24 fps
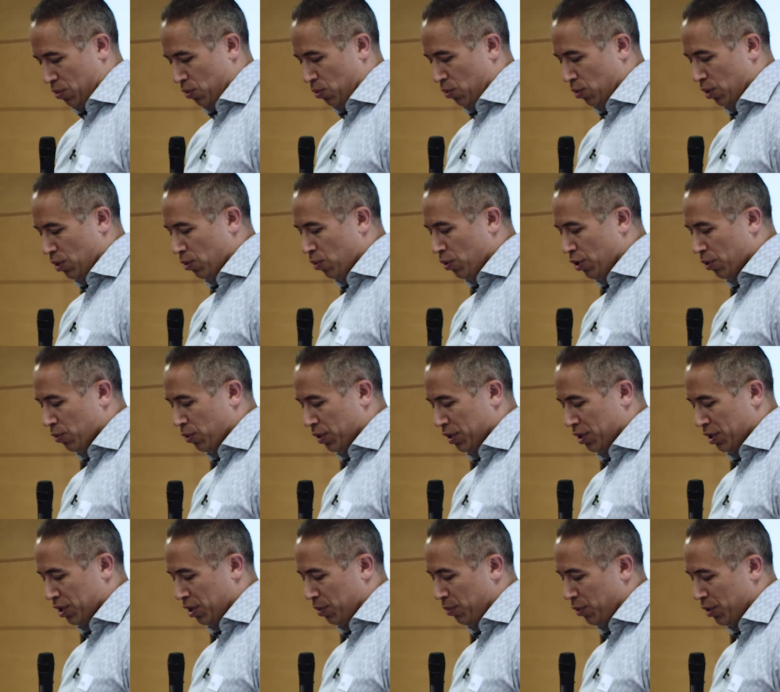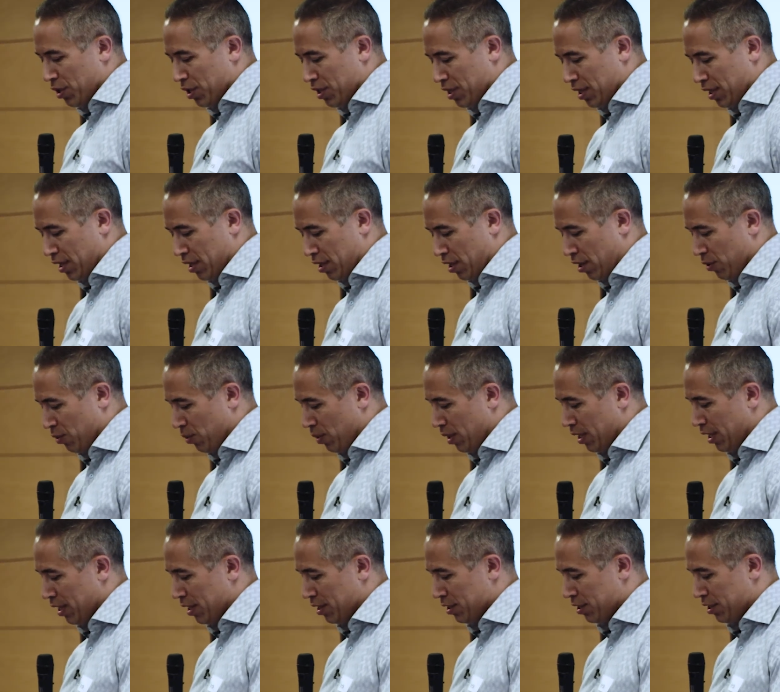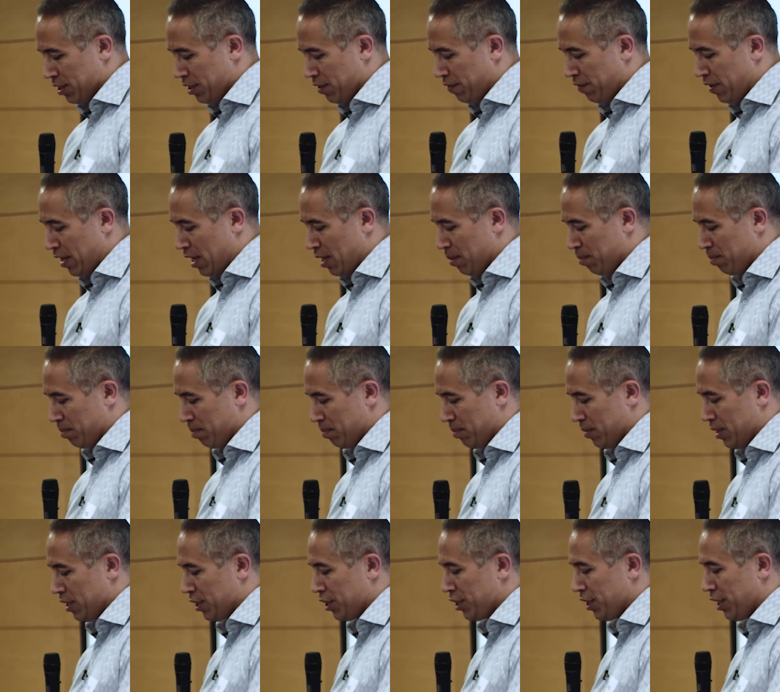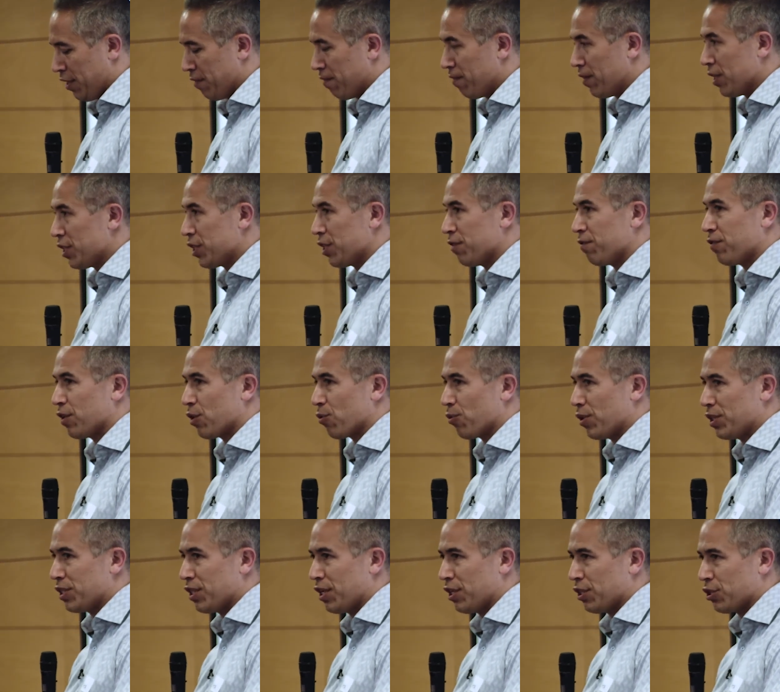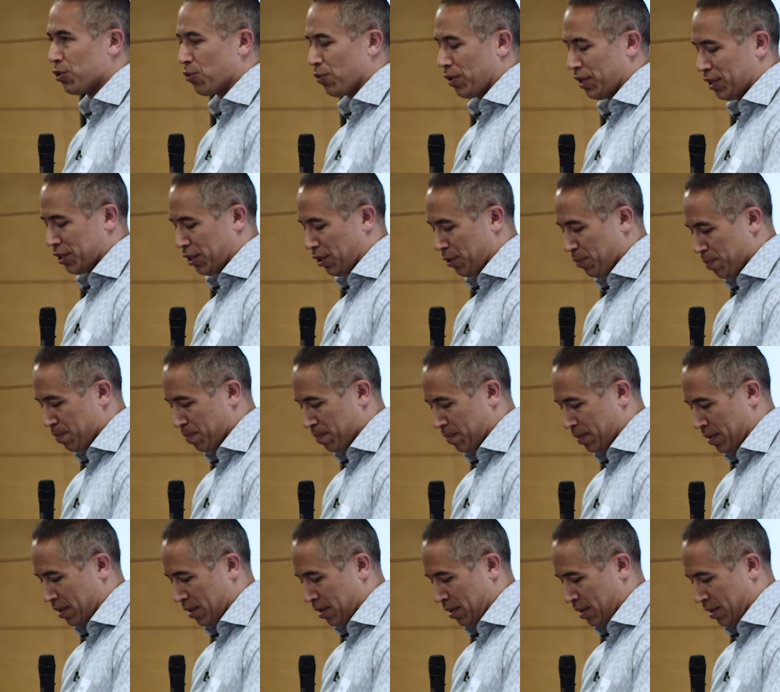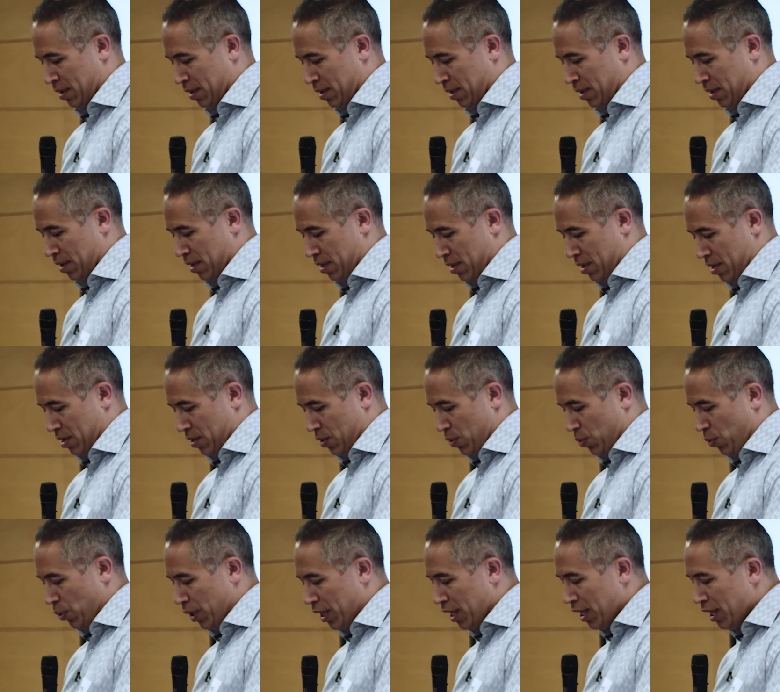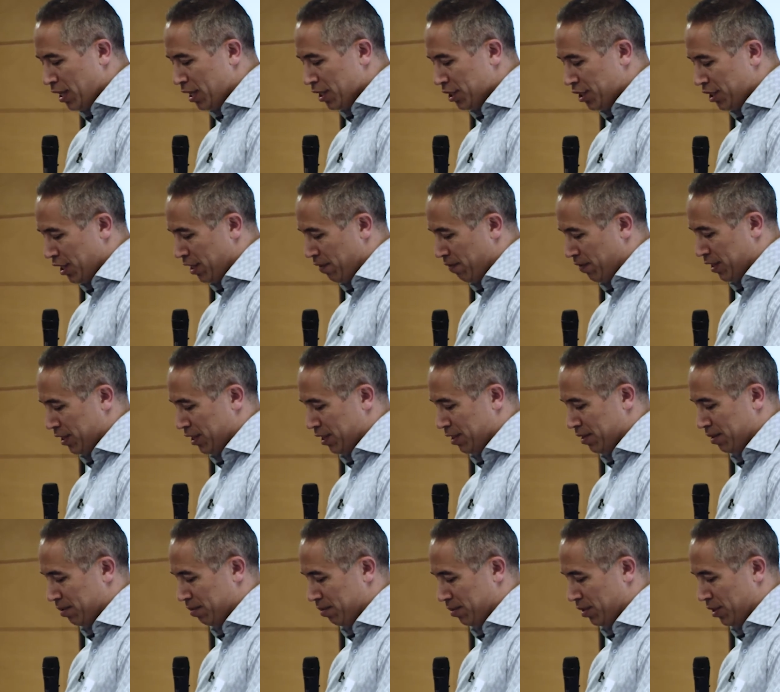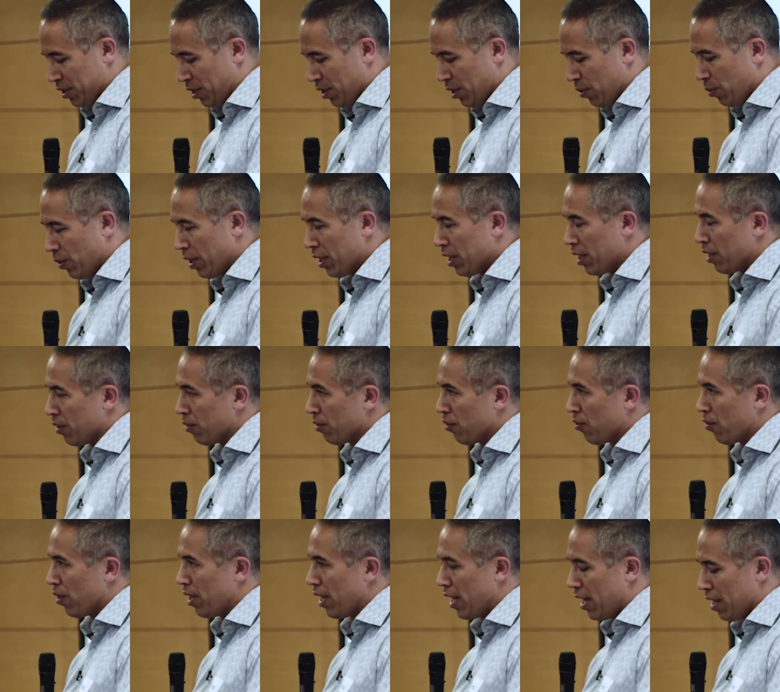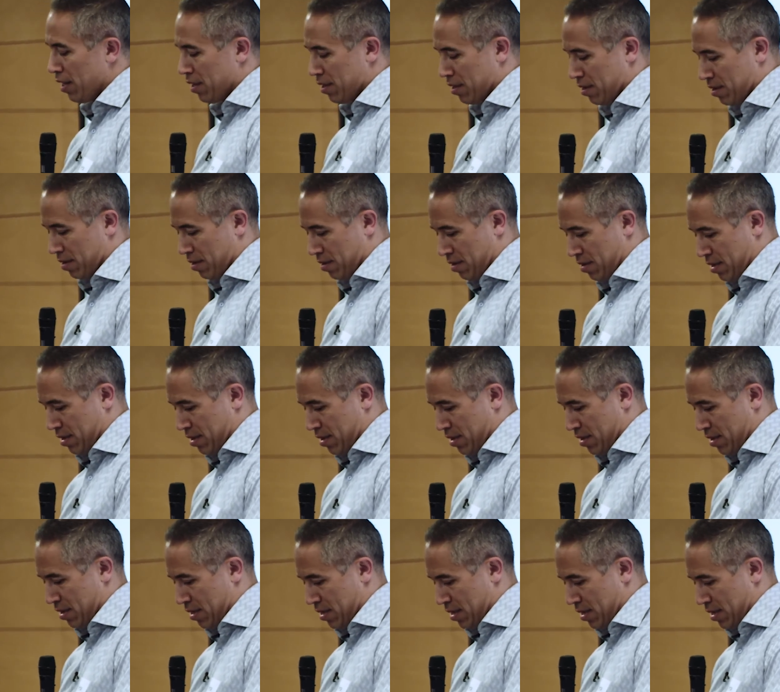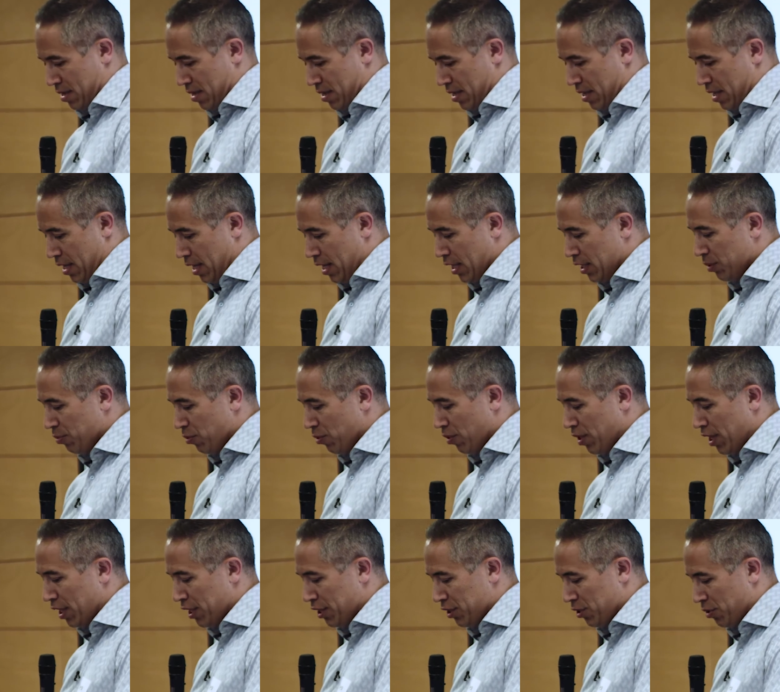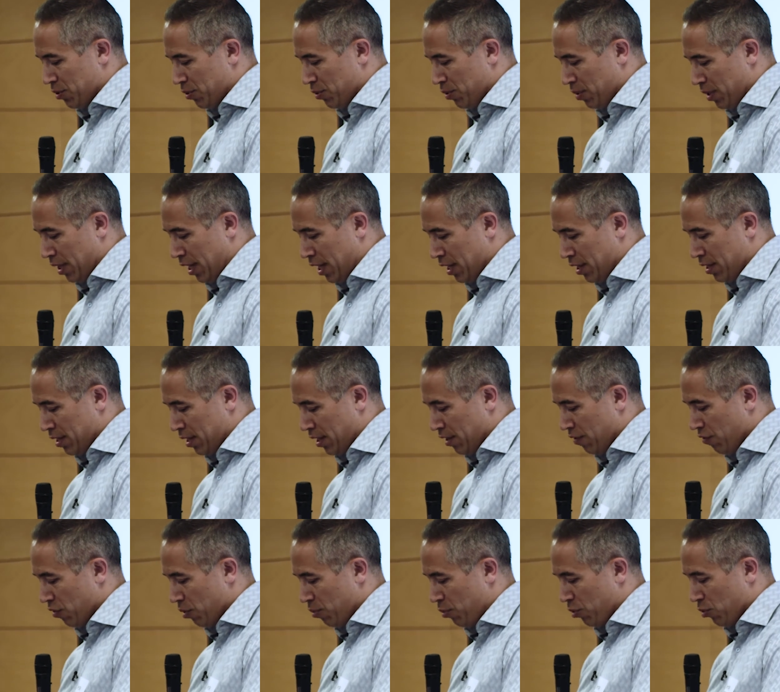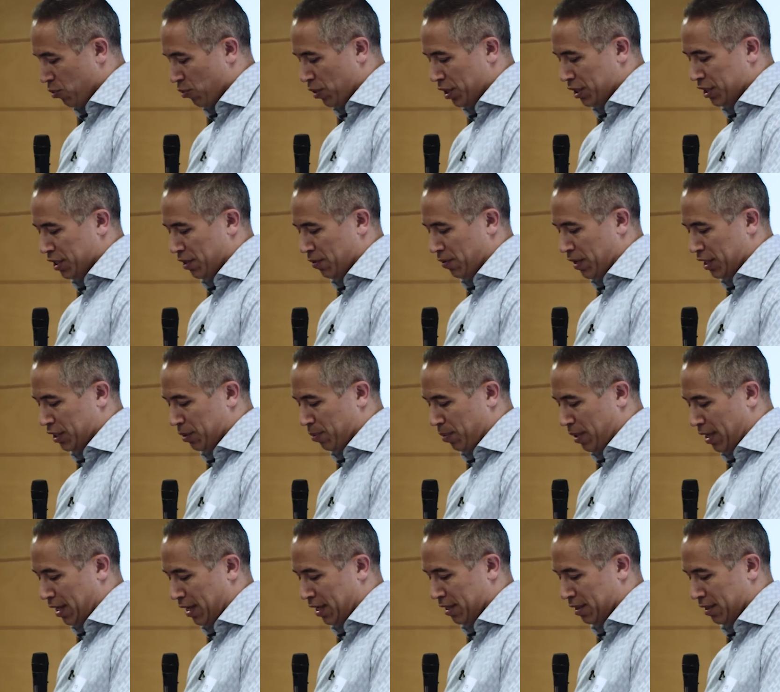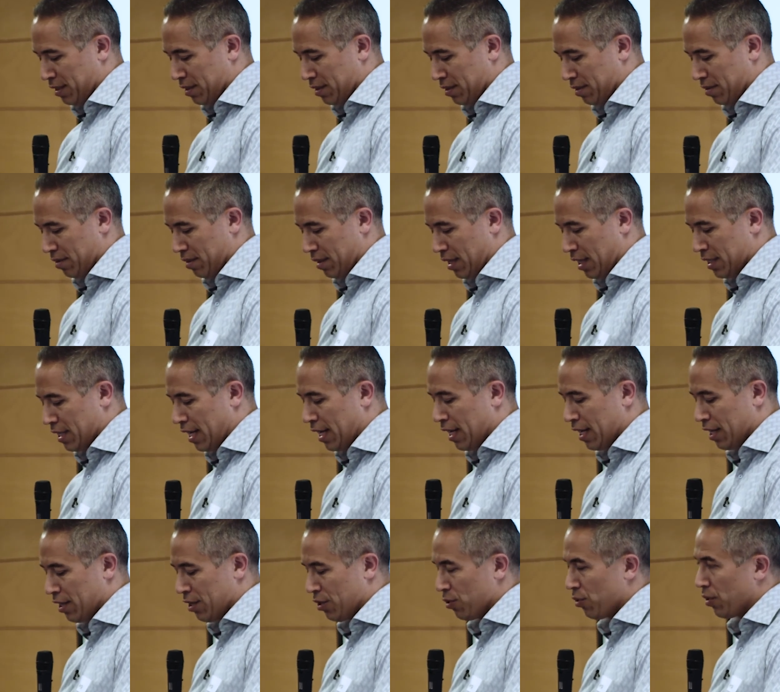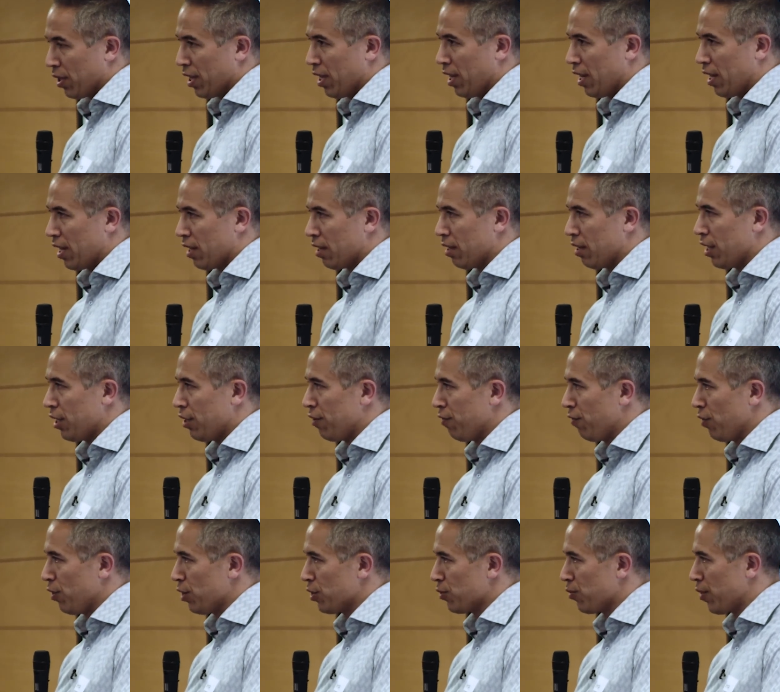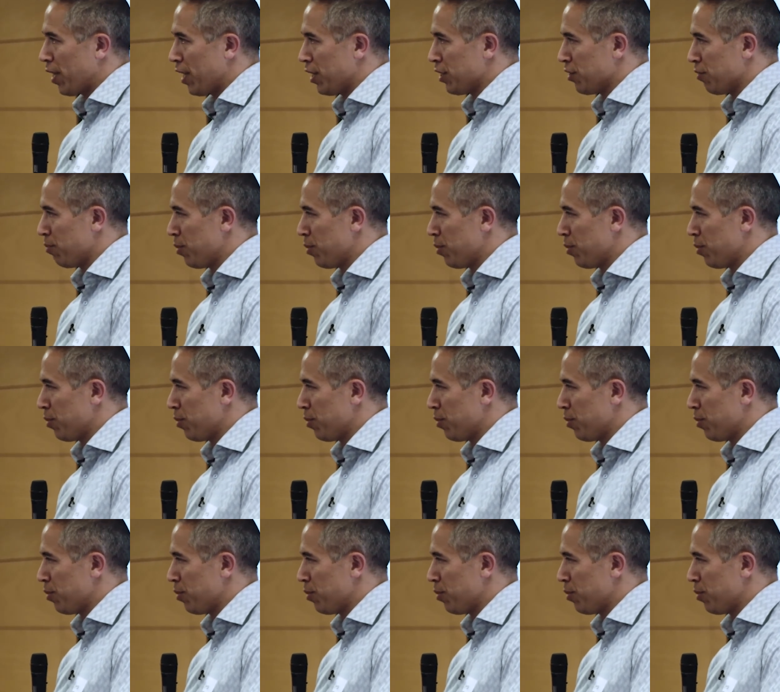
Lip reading: We'll work with the community and local leaders to develop the shared vision for the residential red zone. We need the shared vision so that we can create inspirational and deliverable regeneration plans that take into account a diverse range